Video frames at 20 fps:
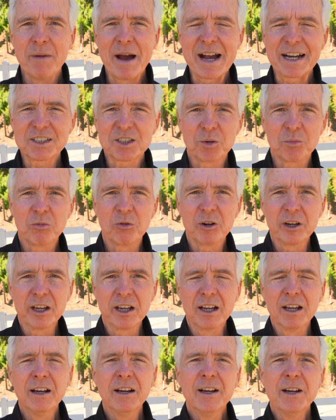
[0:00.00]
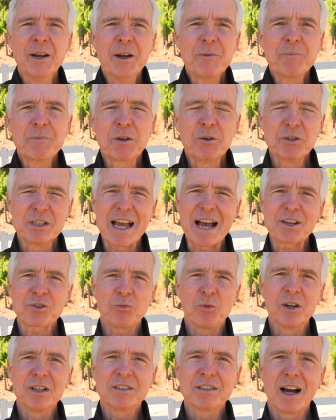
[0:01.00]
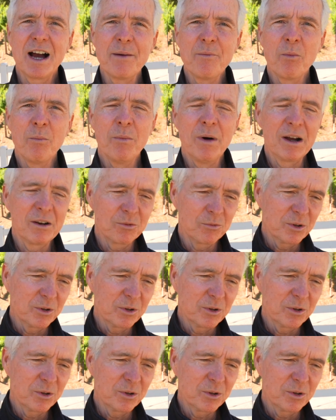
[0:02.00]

Max Dupree. He was asked one time about